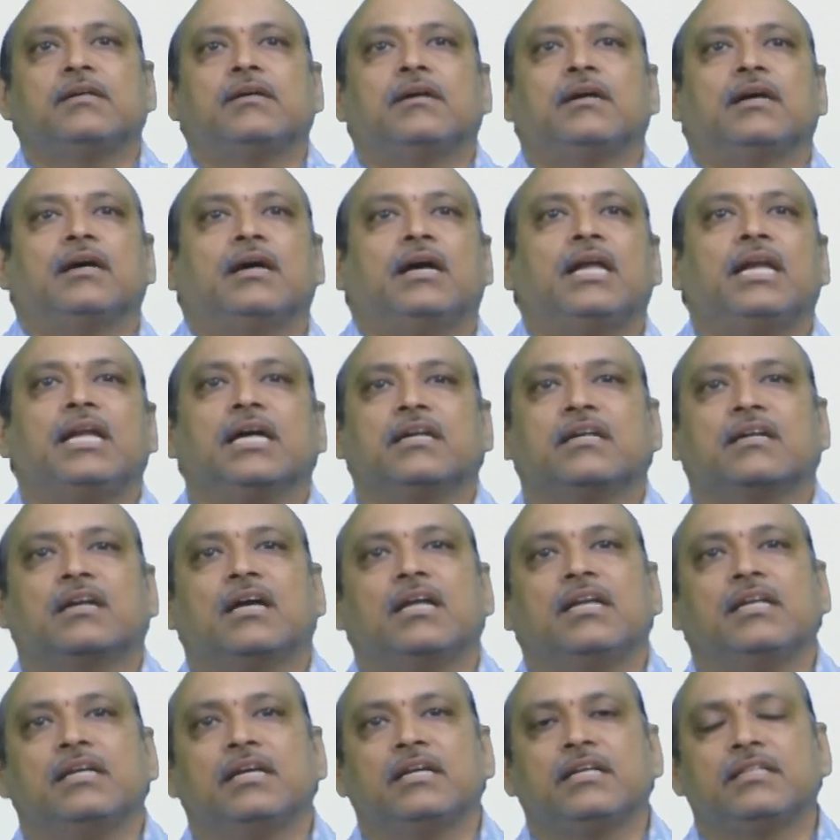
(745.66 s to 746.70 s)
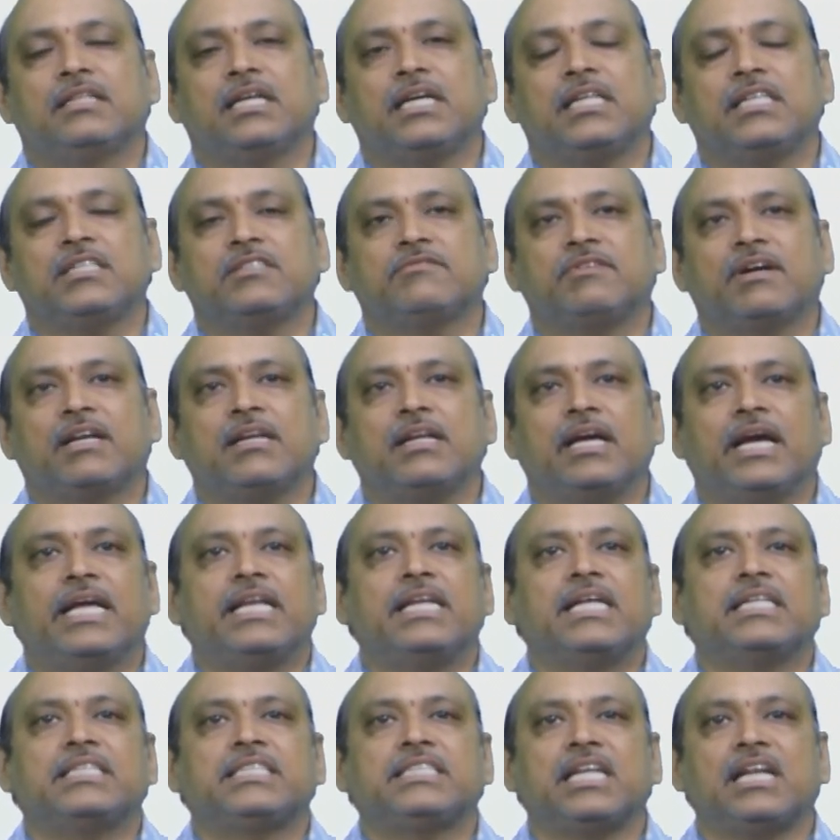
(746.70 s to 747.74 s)
electron, there is one
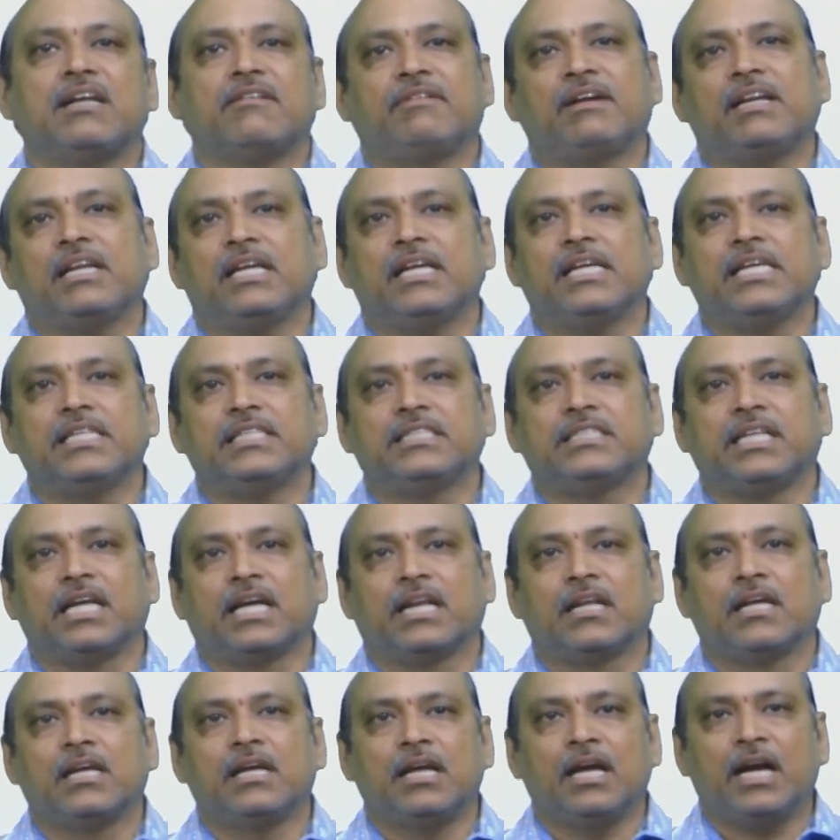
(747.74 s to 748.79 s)
energy level is there.